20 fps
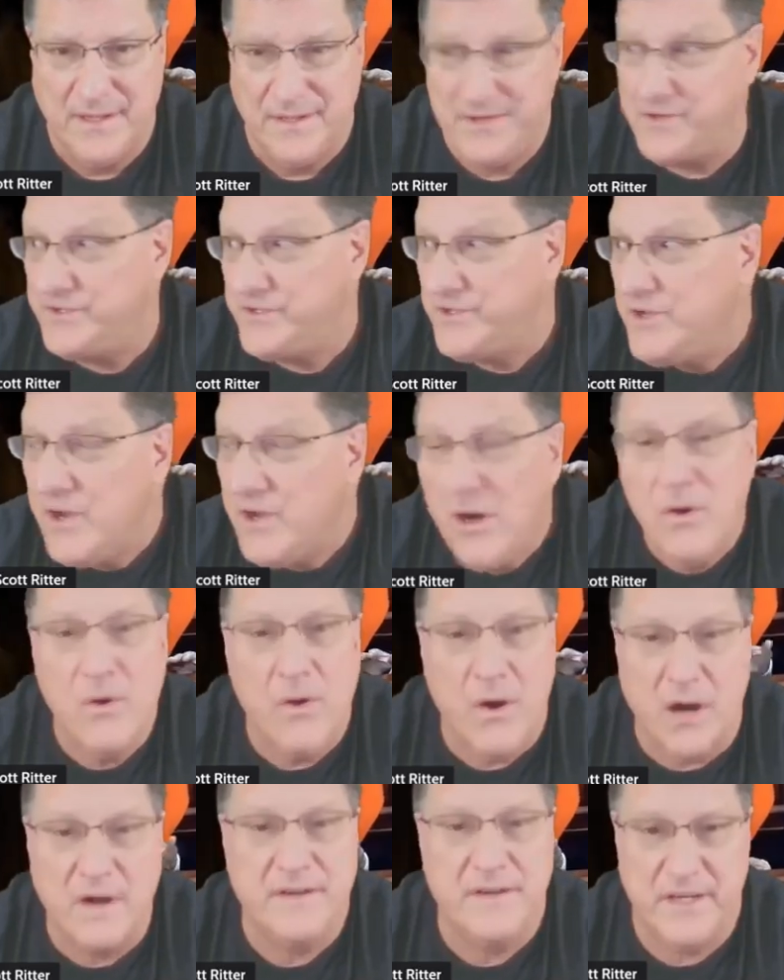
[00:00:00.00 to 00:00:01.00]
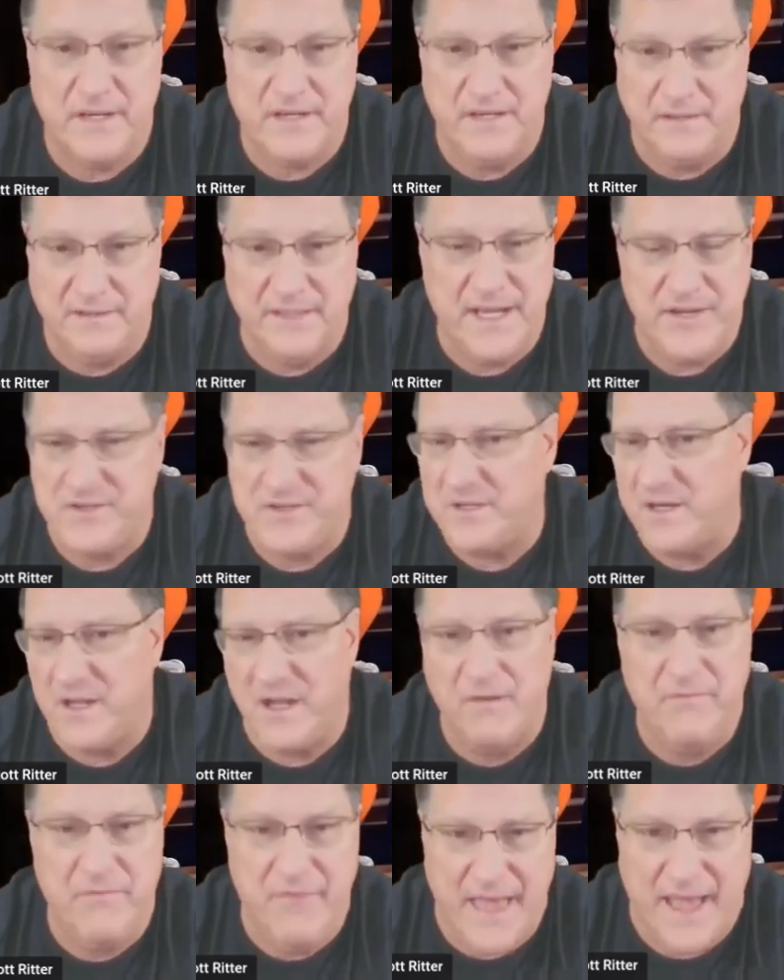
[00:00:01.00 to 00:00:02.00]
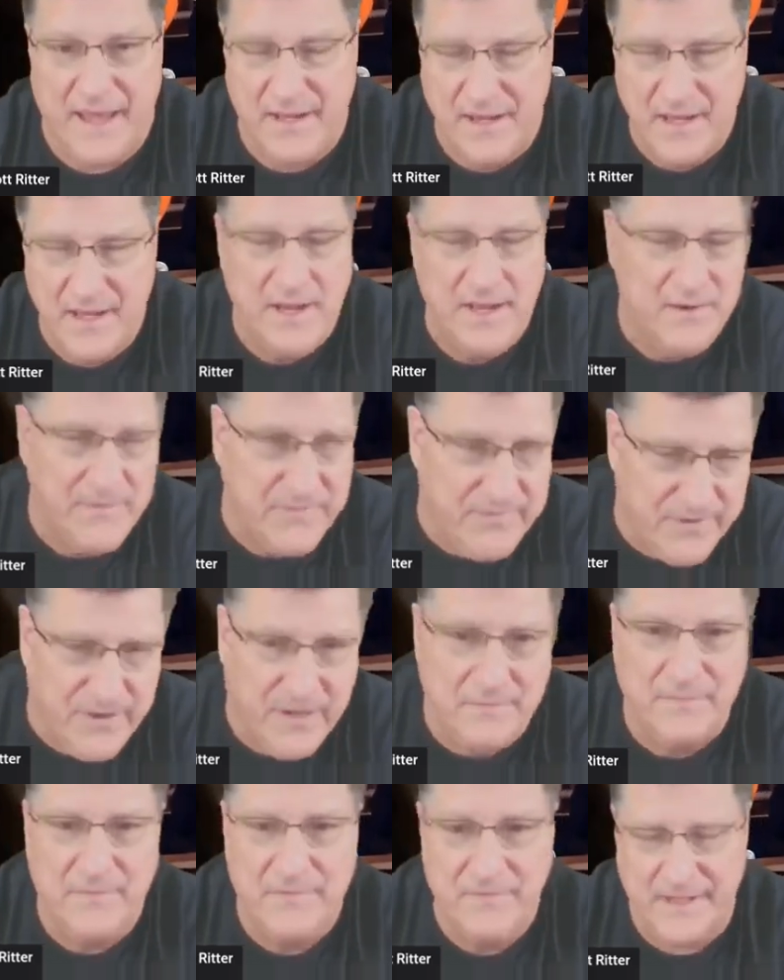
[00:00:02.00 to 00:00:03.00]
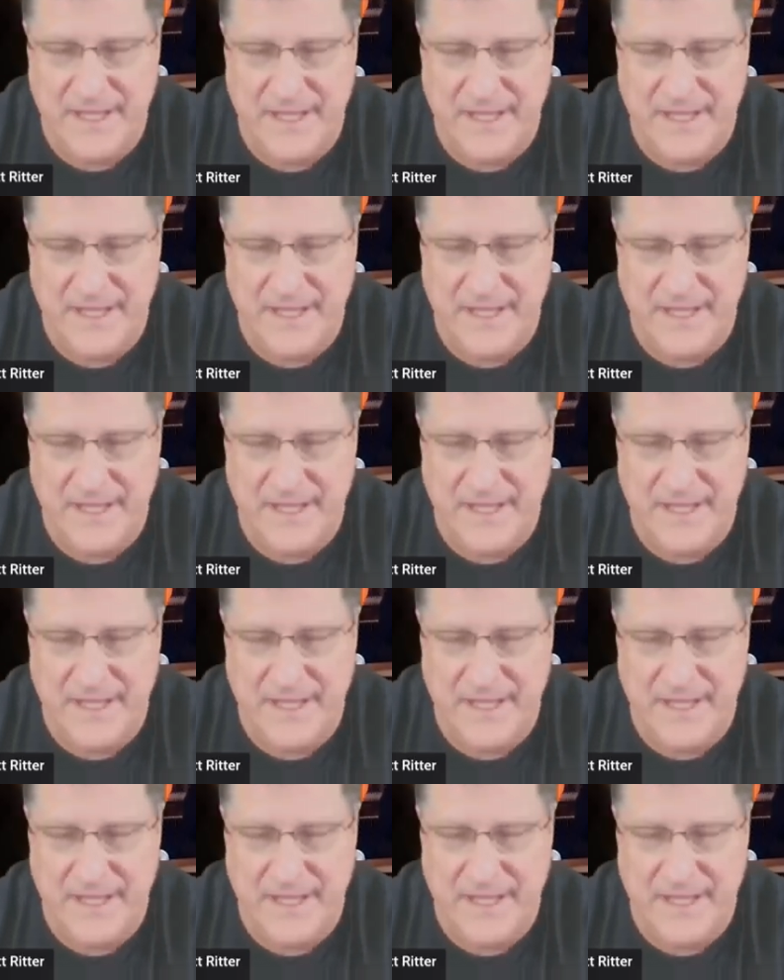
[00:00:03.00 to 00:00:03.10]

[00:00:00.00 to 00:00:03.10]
There's no articulation of that from